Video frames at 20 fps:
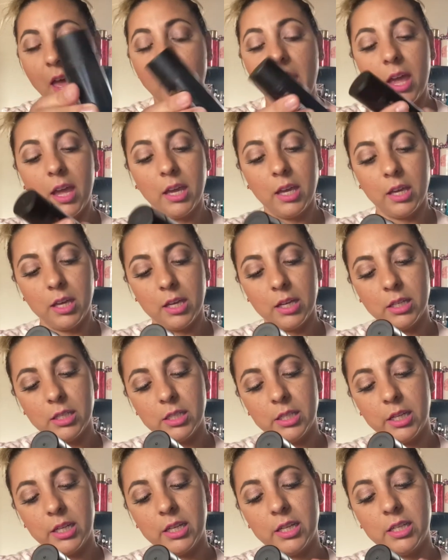And
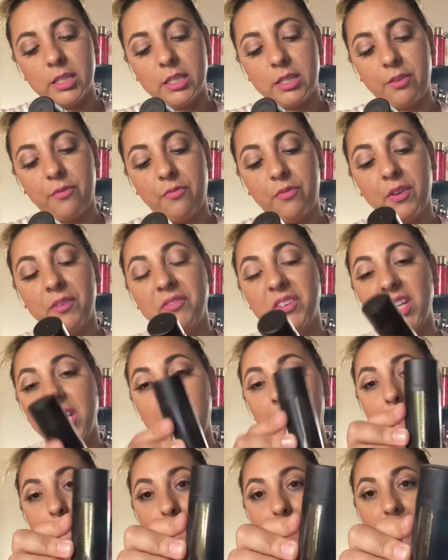it is 50
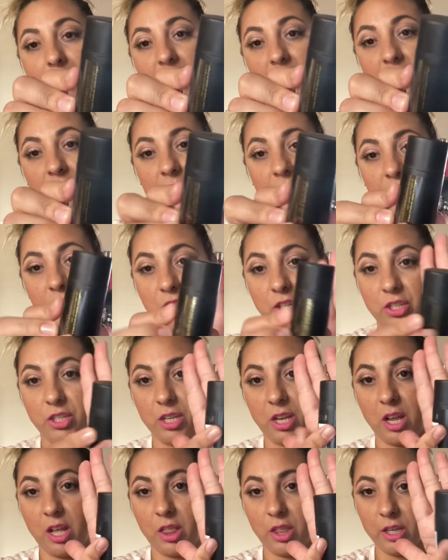milliliters.
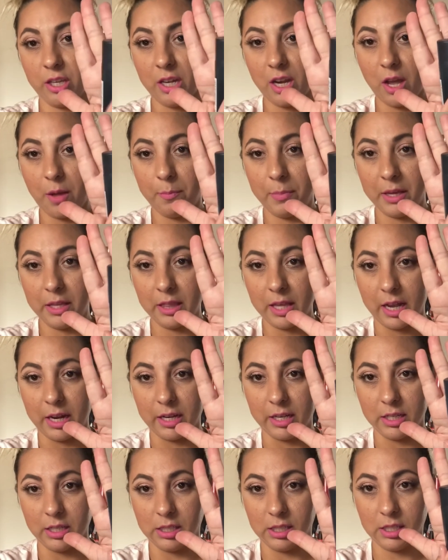Look at how big that
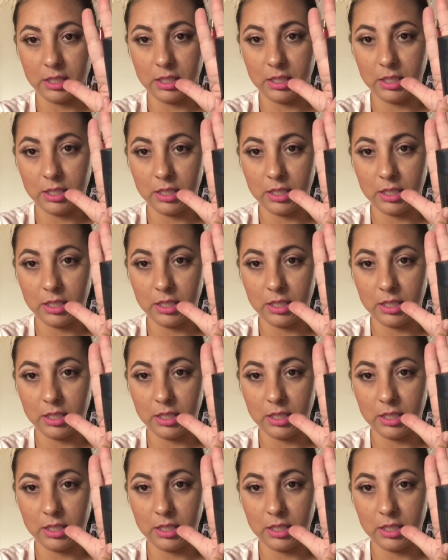is.